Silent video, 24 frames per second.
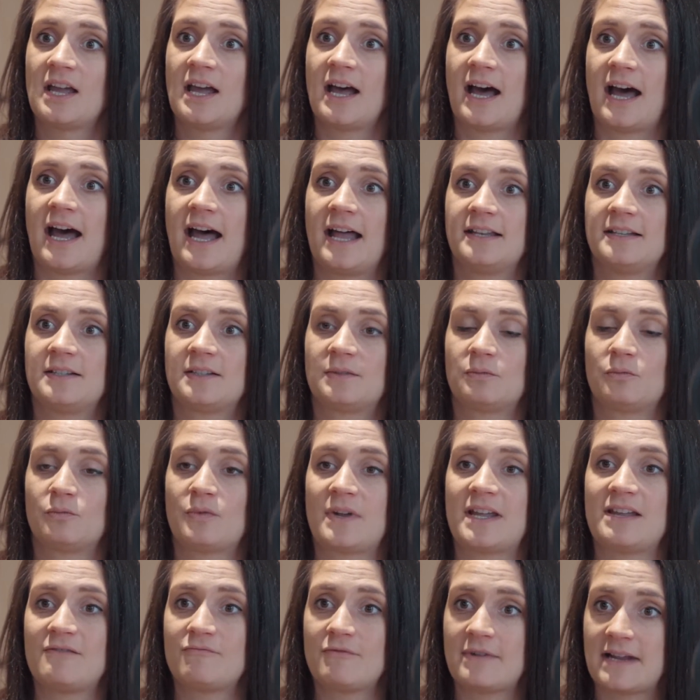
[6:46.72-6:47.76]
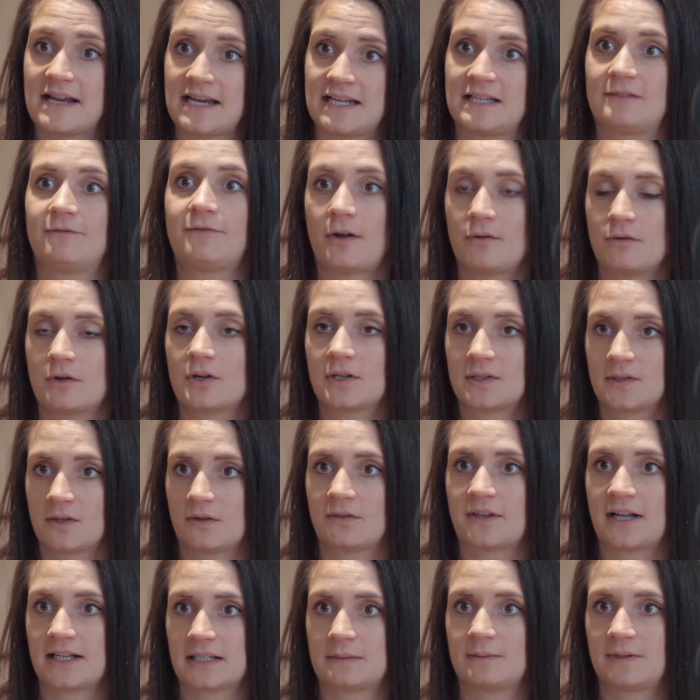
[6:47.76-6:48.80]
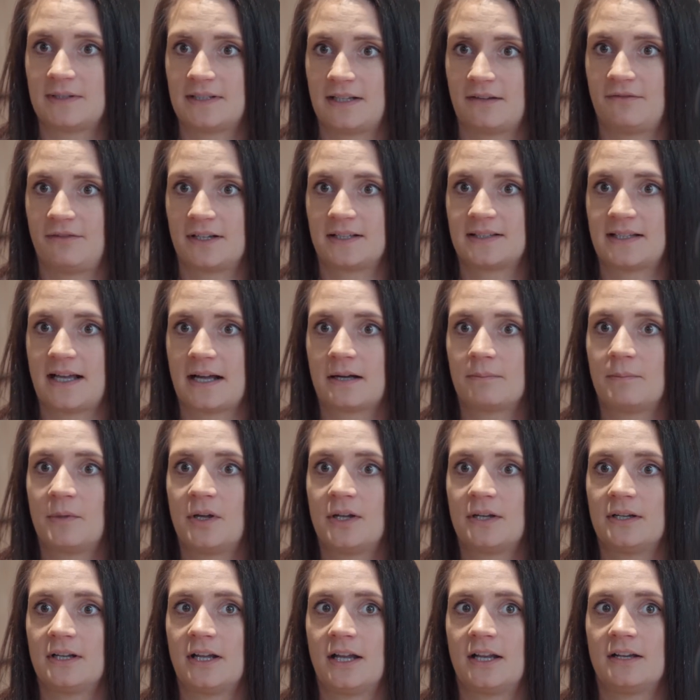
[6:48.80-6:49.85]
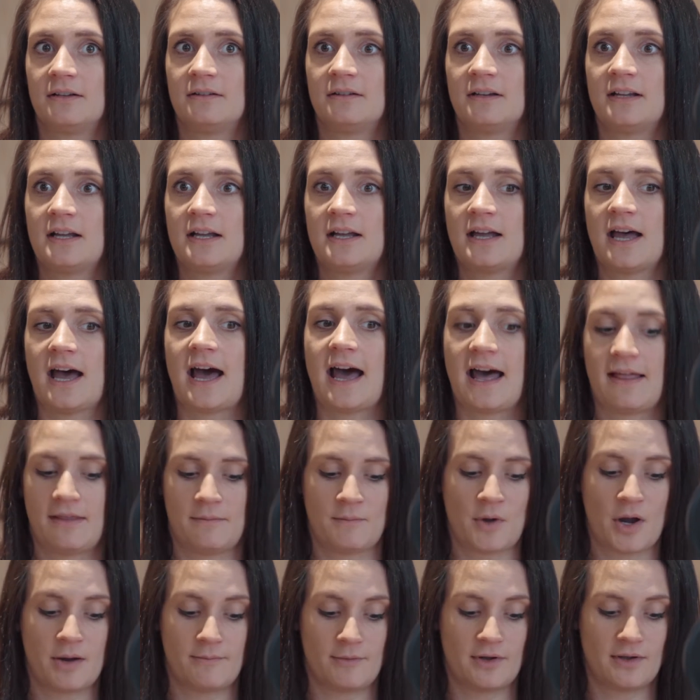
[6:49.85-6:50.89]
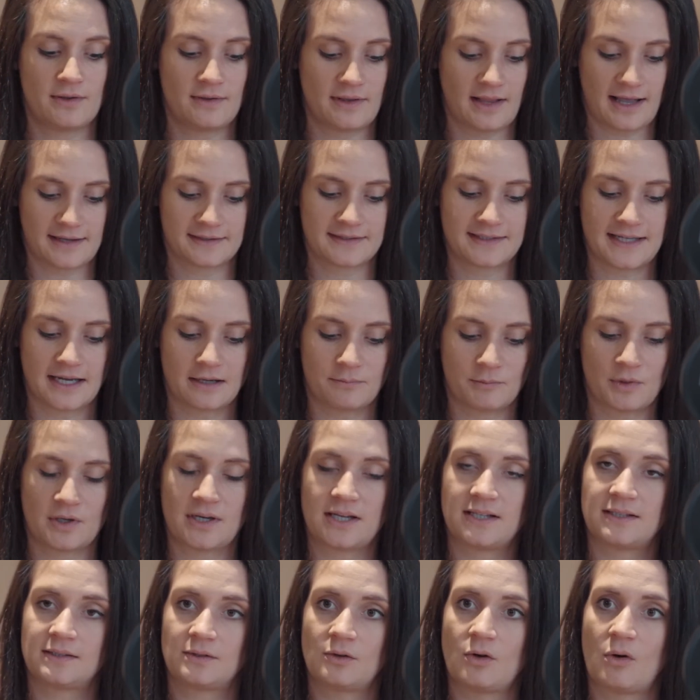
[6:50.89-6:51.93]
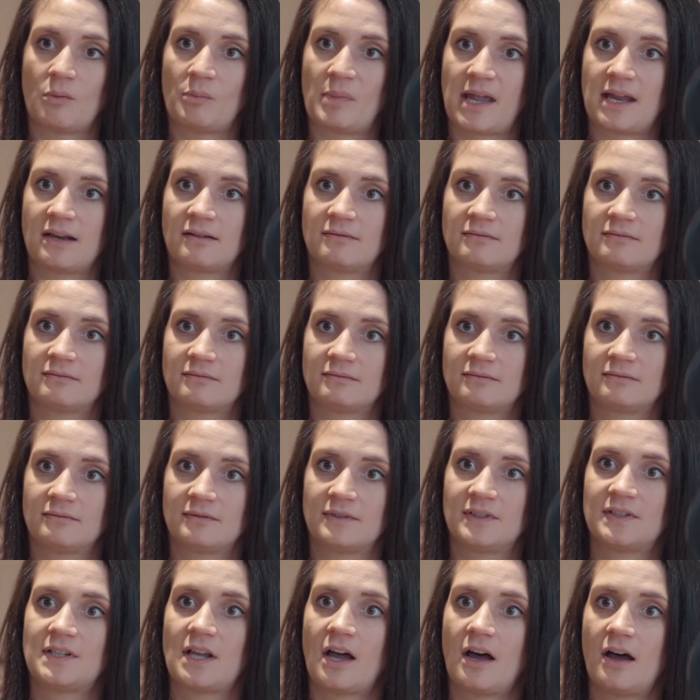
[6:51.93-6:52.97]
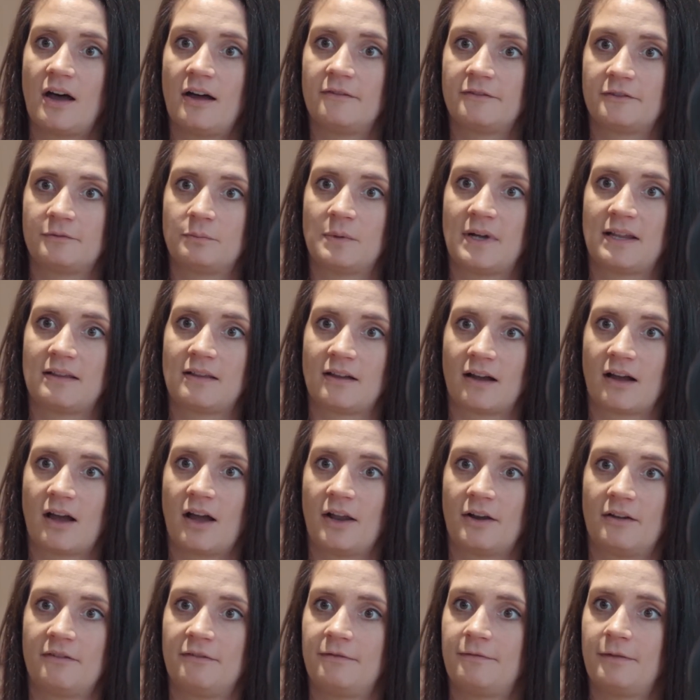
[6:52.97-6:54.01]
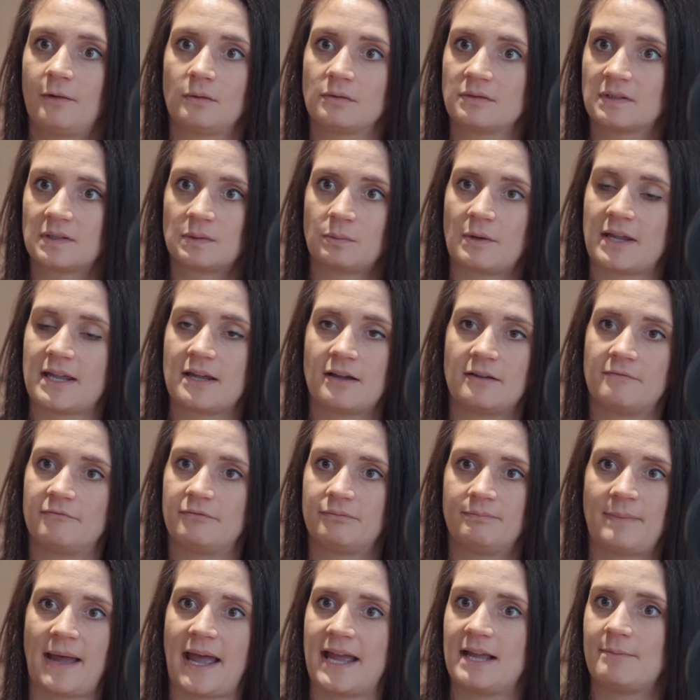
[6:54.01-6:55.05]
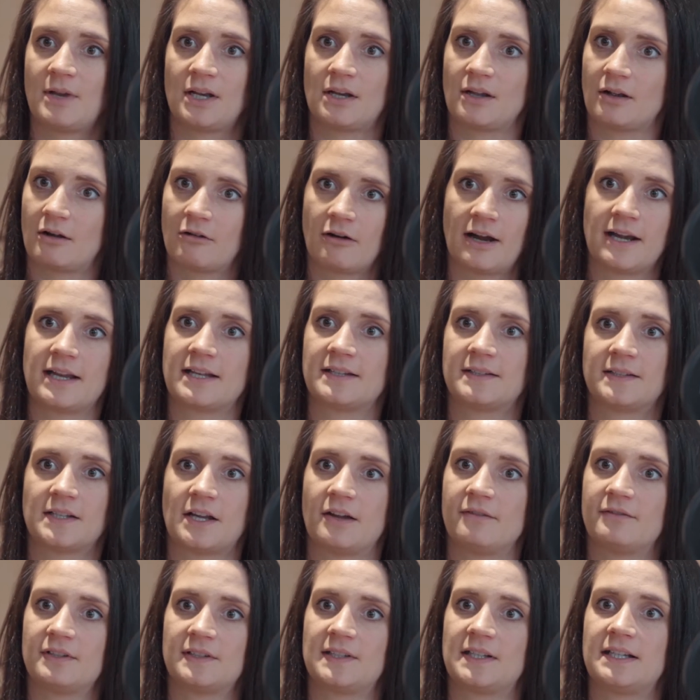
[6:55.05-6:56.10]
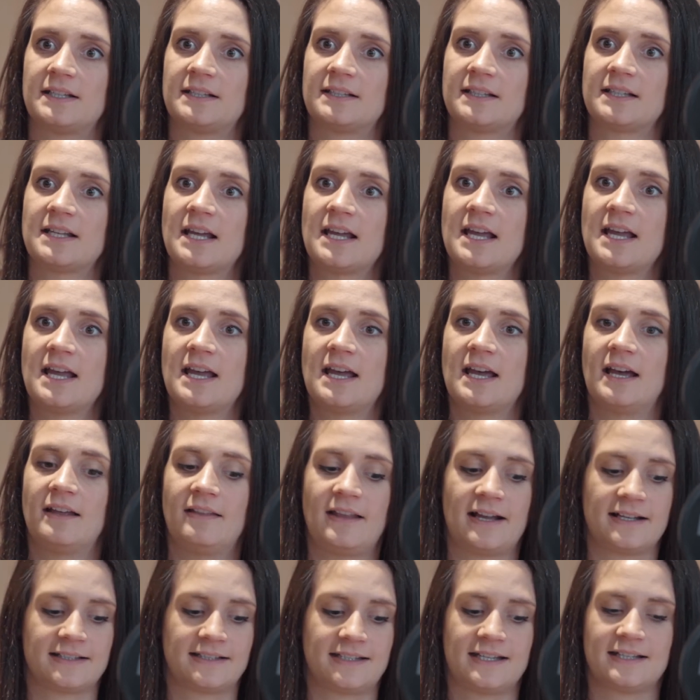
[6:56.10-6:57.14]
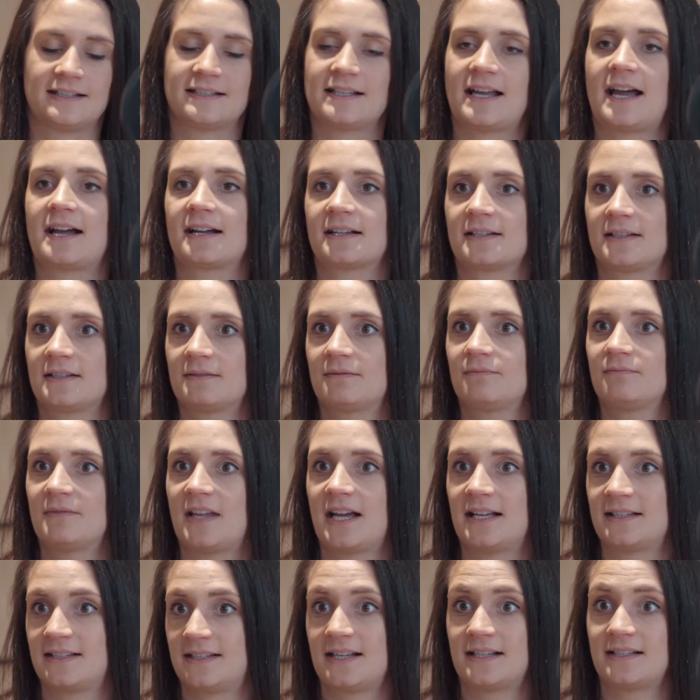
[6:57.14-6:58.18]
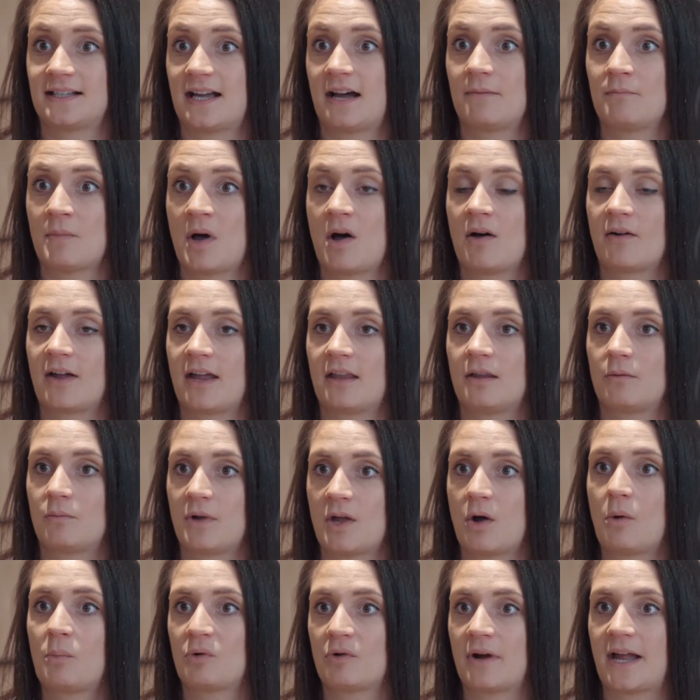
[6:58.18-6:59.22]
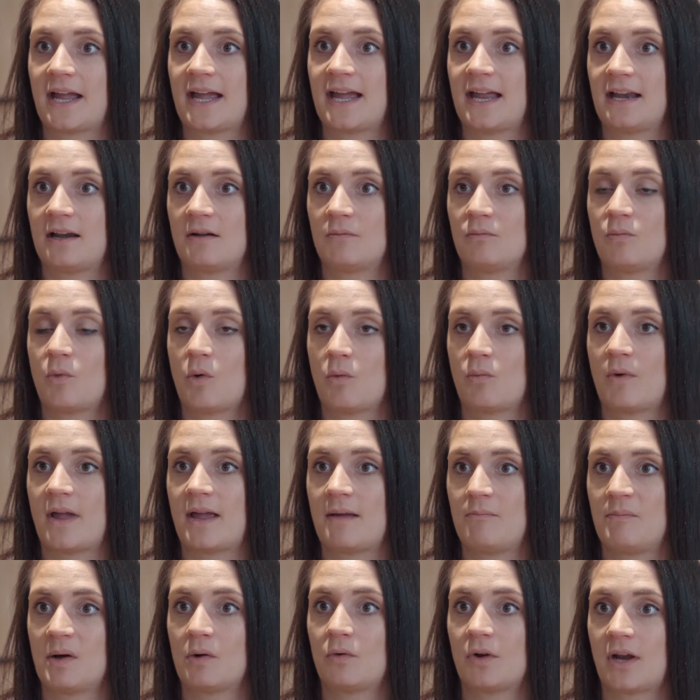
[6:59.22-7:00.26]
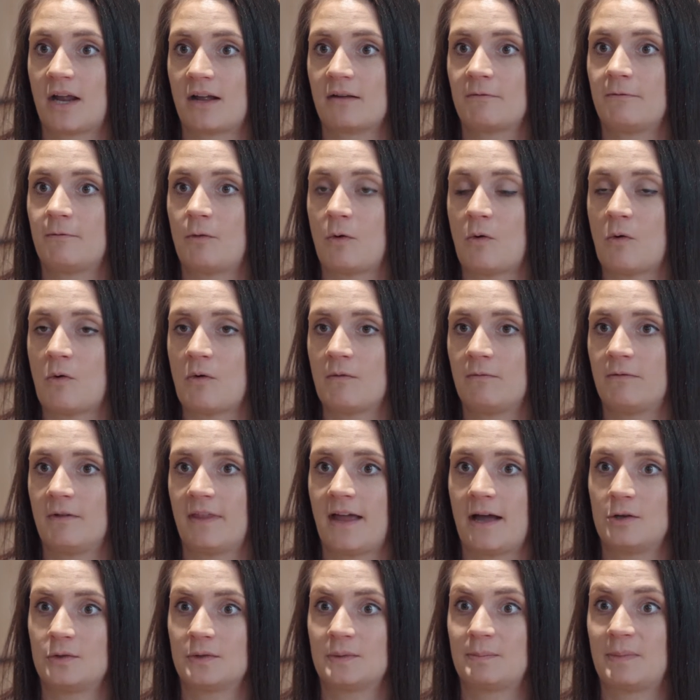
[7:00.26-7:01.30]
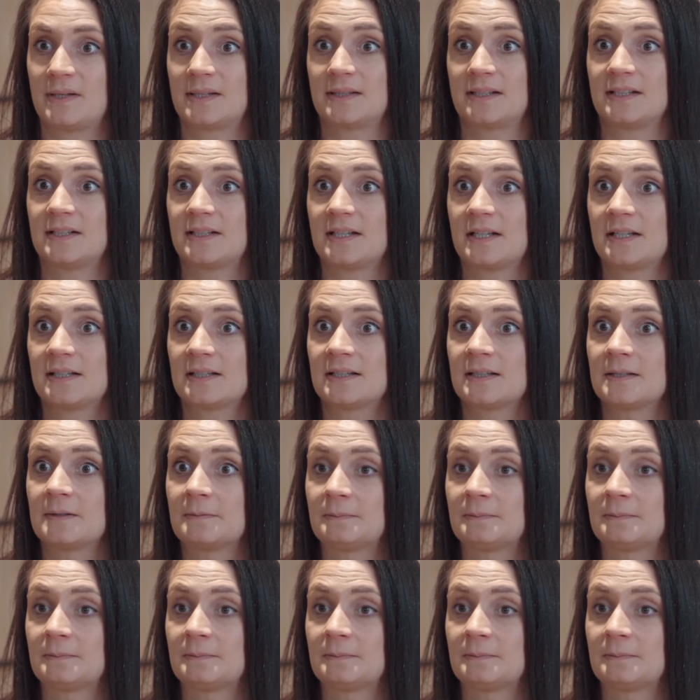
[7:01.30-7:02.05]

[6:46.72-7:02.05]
And we really focus on that specific segment. And at the moment, that segment is not being served with a kind of full suite of payment and credit services. And that's the exact market that we operate in and what we're building for those businesses.